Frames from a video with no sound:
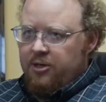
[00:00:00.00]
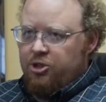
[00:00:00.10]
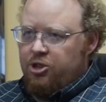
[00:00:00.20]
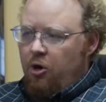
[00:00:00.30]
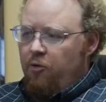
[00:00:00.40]

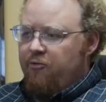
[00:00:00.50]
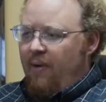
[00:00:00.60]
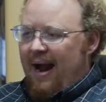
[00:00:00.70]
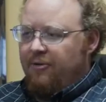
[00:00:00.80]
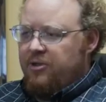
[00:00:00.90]
So
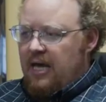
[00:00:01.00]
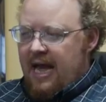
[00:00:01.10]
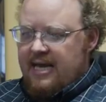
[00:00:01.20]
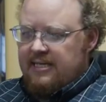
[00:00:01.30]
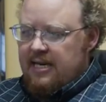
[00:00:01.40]
throughout the
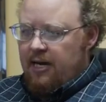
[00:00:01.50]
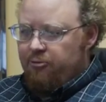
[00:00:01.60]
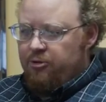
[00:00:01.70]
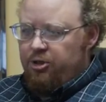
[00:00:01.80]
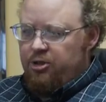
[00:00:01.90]

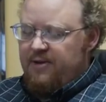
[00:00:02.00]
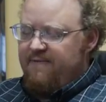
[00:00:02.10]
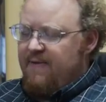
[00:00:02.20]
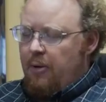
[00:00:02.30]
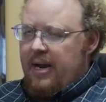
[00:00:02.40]
1800s, you see
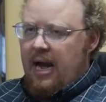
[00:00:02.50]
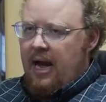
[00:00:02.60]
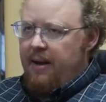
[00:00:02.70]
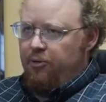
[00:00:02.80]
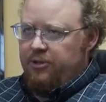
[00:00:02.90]
very
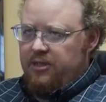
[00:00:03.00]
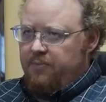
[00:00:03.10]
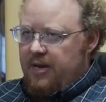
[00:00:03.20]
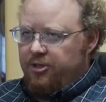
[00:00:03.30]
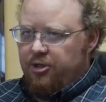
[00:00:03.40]
high
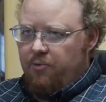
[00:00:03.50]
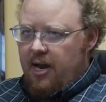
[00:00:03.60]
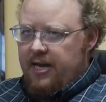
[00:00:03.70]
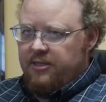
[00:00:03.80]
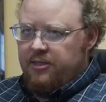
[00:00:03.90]
participation
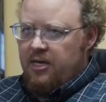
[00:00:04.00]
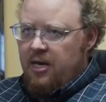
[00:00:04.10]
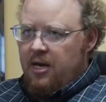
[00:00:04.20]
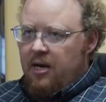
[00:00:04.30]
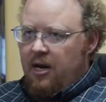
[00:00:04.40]
rates,
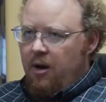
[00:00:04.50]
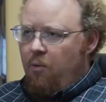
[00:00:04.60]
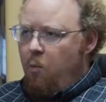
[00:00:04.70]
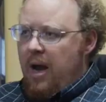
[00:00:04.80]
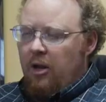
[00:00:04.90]

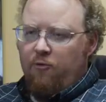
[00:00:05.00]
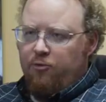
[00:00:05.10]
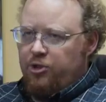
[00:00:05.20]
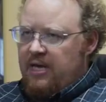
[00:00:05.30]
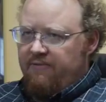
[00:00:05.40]
well
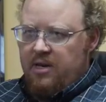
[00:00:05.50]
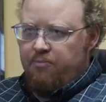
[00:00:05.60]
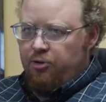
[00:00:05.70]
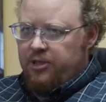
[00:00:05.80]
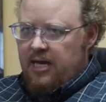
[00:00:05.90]
over
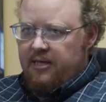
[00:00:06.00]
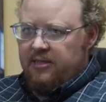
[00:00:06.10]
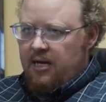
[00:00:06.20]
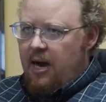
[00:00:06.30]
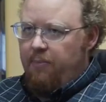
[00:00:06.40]

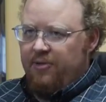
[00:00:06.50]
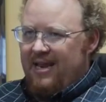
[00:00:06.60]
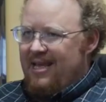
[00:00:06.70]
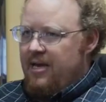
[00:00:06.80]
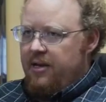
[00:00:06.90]
70%, a couple
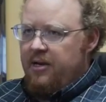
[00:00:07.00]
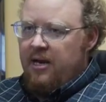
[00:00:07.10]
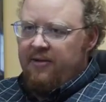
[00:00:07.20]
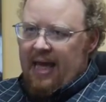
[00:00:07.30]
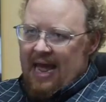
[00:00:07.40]
that hit
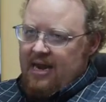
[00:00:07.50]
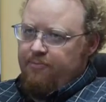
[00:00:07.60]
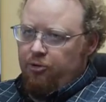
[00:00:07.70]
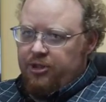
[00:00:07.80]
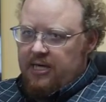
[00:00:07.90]
the
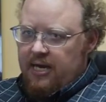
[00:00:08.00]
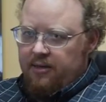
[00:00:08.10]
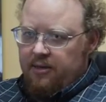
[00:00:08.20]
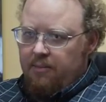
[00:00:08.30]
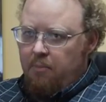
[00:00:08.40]

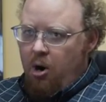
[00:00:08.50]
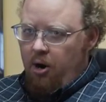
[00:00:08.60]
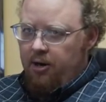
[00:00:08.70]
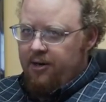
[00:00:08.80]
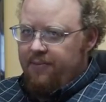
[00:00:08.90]
80%
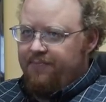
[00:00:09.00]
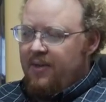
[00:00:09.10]
mark.